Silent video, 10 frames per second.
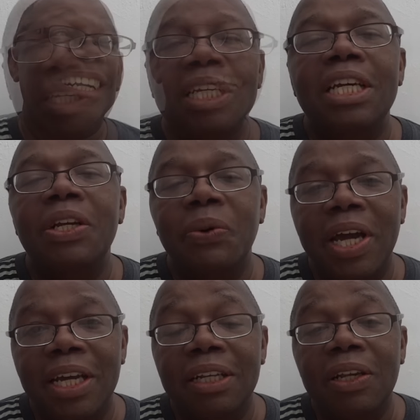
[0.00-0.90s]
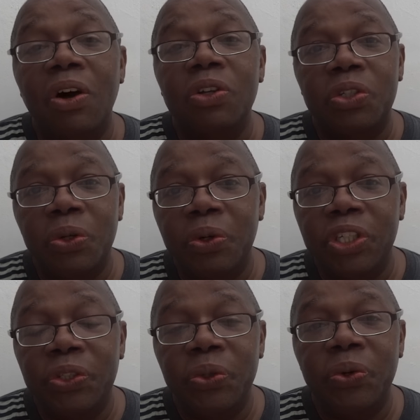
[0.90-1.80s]
anyway, long story
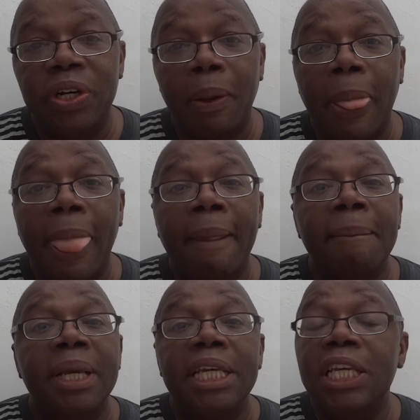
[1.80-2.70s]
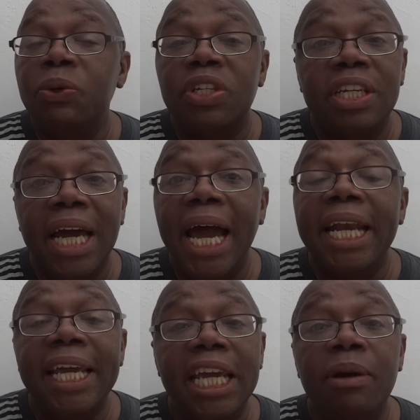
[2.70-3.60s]
short, he was
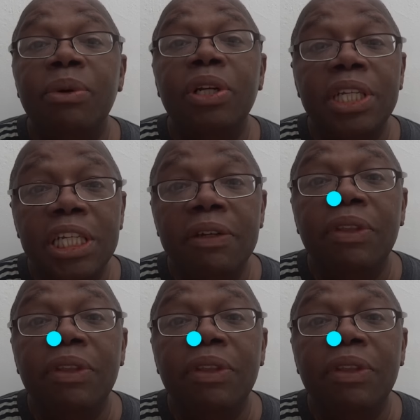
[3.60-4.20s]
not able to leave